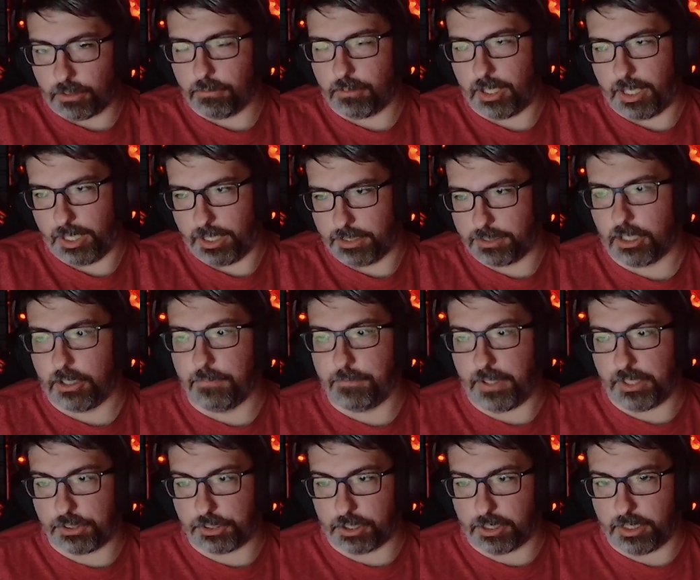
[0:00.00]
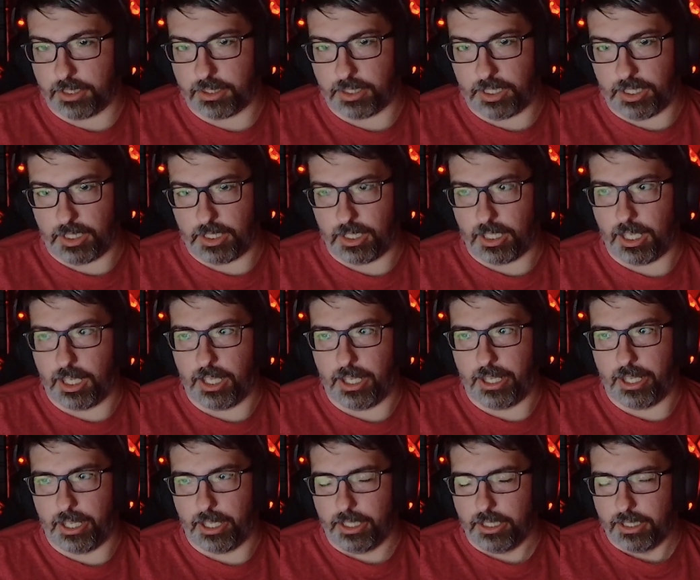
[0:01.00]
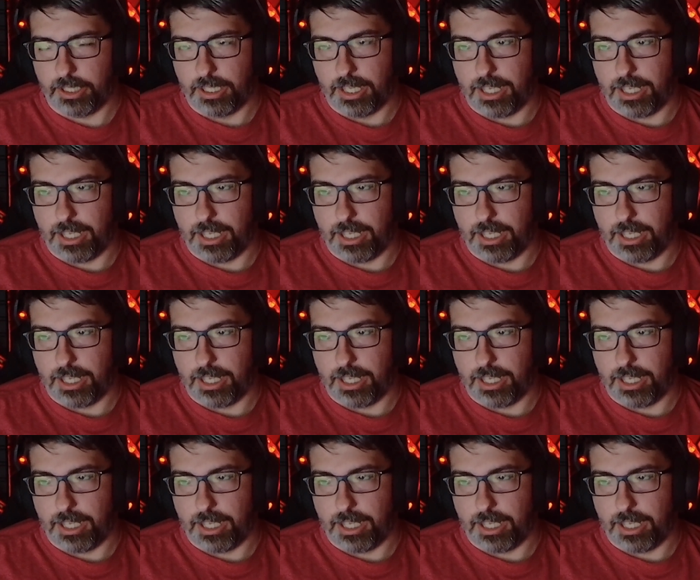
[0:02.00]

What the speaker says: right? Until eventually the